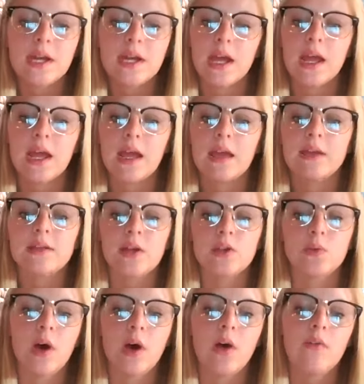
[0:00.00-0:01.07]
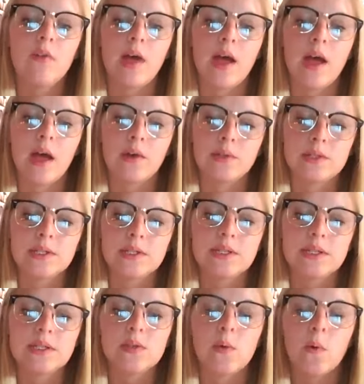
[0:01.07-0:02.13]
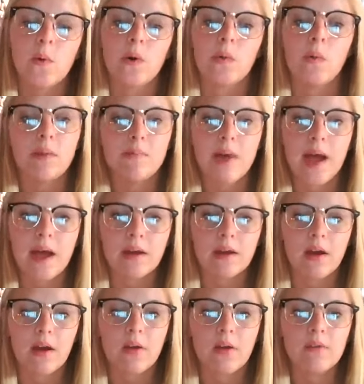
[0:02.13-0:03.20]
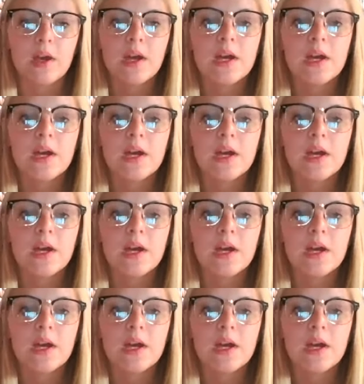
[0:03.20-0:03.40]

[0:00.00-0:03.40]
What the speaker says: and a 12 ounces or 1 bag of